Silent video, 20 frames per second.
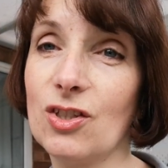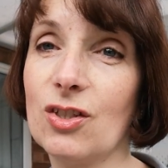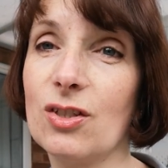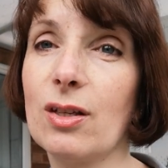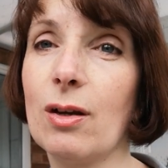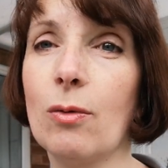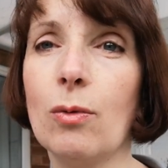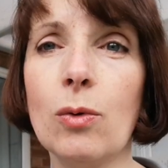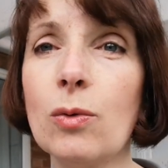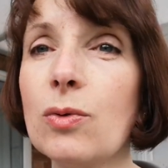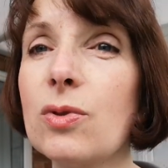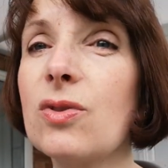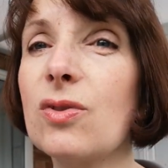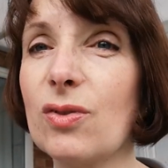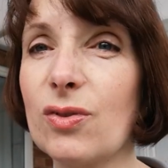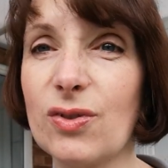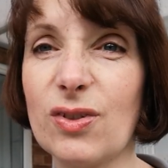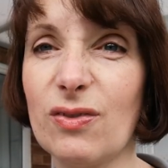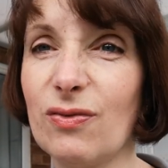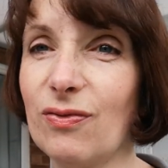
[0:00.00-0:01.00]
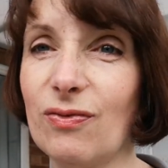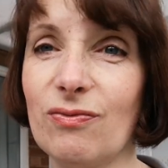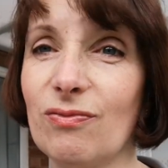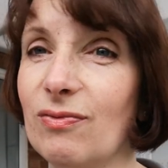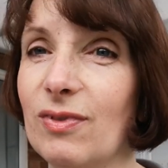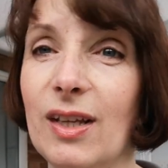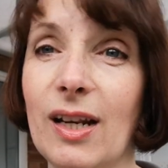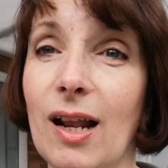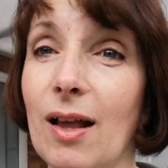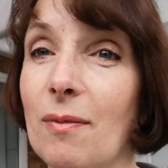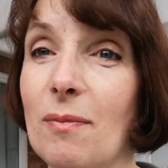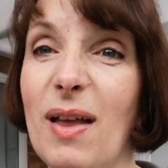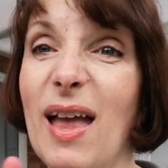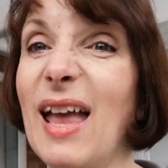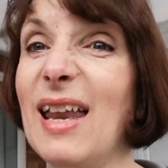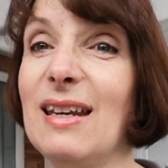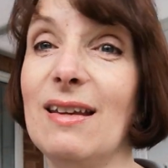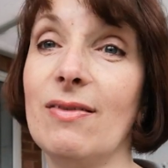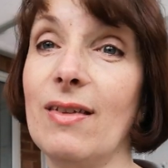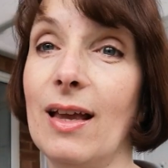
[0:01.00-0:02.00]
So all sorts of,
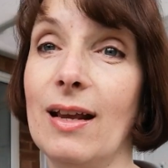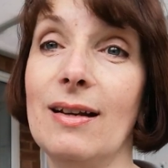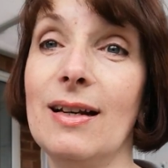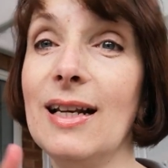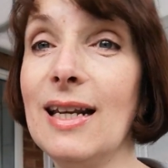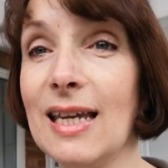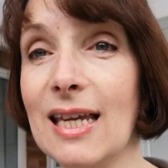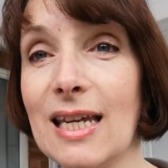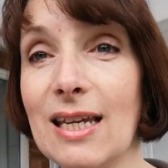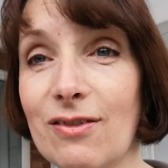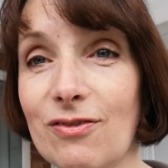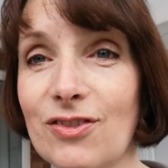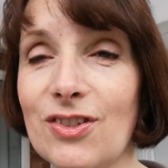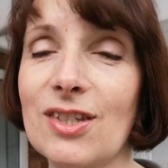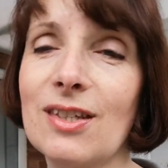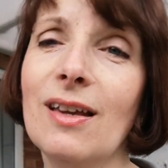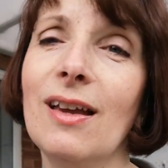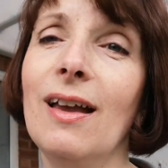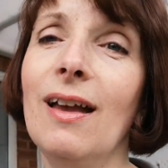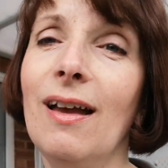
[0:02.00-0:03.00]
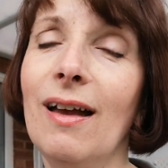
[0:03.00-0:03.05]
anything, leaves,